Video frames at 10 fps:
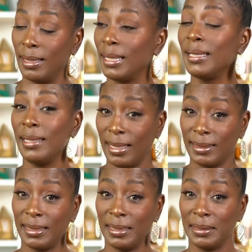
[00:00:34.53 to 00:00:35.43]

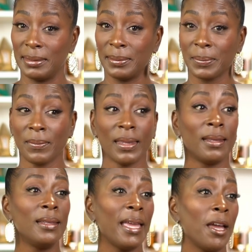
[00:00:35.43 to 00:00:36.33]
Yes, it is.
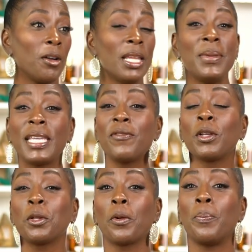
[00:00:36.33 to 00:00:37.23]
Now, let me give
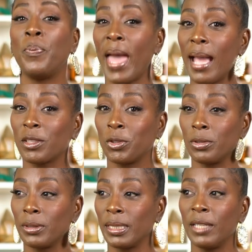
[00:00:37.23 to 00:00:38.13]
you a little
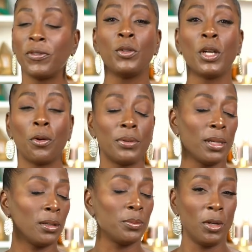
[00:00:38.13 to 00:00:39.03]
backstory if you don't
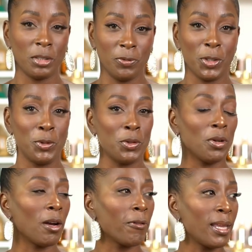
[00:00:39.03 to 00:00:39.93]
know. Most of you
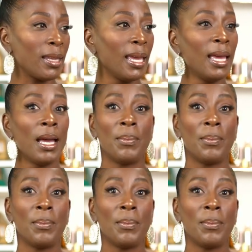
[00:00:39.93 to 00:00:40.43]
do already.